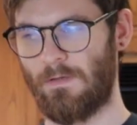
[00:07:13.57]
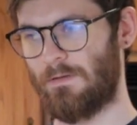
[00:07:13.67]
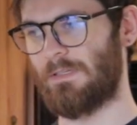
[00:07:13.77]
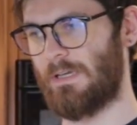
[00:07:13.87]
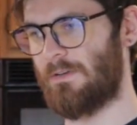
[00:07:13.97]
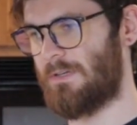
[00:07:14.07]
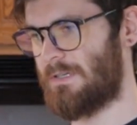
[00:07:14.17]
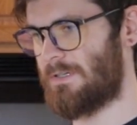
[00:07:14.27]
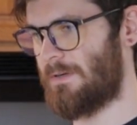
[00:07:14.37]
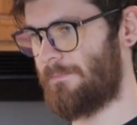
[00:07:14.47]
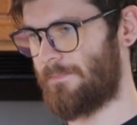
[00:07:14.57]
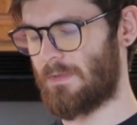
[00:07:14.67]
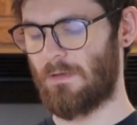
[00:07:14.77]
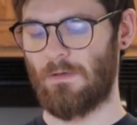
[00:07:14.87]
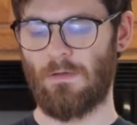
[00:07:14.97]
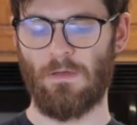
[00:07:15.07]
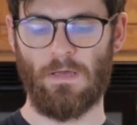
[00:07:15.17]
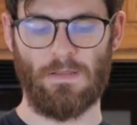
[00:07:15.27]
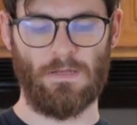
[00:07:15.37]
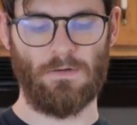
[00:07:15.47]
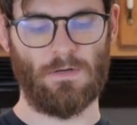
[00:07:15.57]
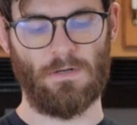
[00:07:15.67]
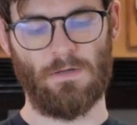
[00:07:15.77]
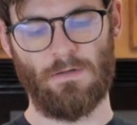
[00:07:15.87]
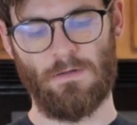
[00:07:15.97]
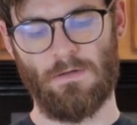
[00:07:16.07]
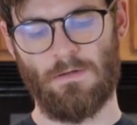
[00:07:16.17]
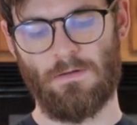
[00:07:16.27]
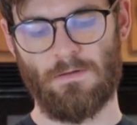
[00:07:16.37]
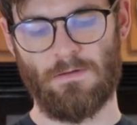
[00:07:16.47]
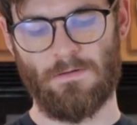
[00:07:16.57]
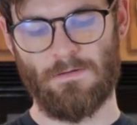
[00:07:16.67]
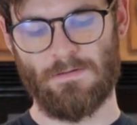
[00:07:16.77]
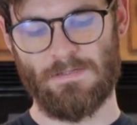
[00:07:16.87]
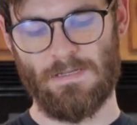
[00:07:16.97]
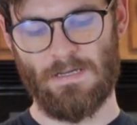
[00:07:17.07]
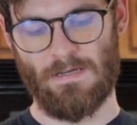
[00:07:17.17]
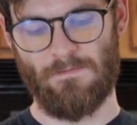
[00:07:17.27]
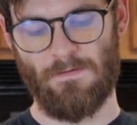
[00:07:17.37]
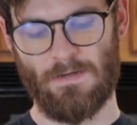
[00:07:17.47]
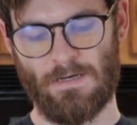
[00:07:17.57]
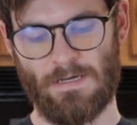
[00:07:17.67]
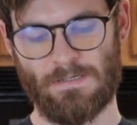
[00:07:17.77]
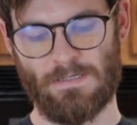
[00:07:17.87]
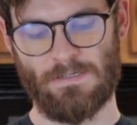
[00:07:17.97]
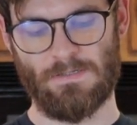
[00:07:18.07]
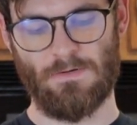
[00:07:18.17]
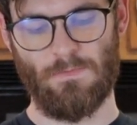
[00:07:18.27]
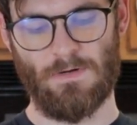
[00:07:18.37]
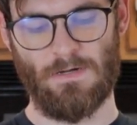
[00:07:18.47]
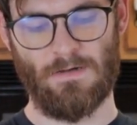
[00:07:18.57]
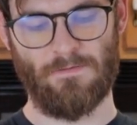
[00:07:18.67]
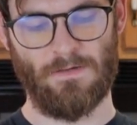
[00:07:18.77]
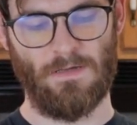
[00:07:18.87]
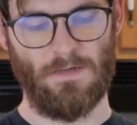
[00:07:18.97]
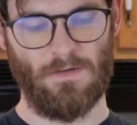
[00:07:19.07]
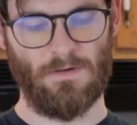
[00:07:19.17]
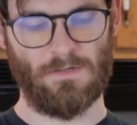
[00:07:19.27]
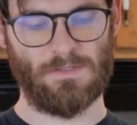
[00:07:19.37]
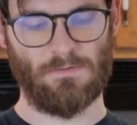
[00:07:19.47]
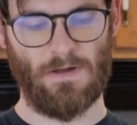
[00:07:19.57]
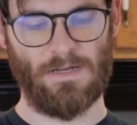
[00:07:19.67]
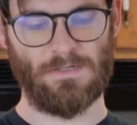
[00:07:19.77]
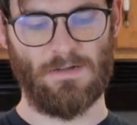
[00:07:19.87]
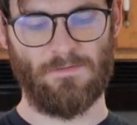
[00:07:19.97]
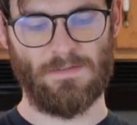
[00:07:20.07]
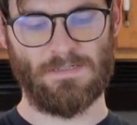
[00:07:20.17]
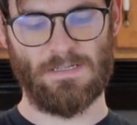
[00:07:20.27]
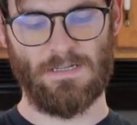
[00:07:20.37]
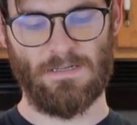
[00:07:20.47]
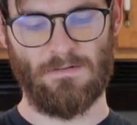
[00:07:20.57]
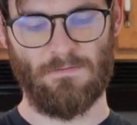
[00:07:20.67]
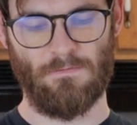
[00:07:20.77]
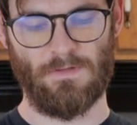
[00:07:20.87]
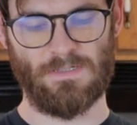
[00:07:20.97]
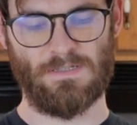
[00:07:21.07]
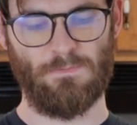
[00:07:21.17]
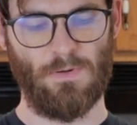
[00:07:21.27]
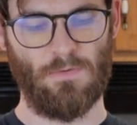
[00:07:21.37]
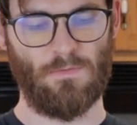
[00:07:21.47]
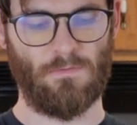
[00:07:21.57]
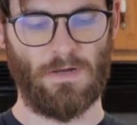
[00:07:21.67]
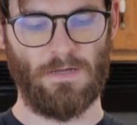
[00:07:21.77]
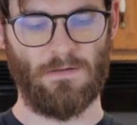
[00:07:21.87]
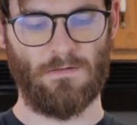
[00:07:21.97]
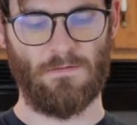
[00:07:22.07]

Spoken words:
You're gonna take your ginger, and then you're gonna see if you can actually scoop it off. You're gonna scratch off the skin with a spoon, right?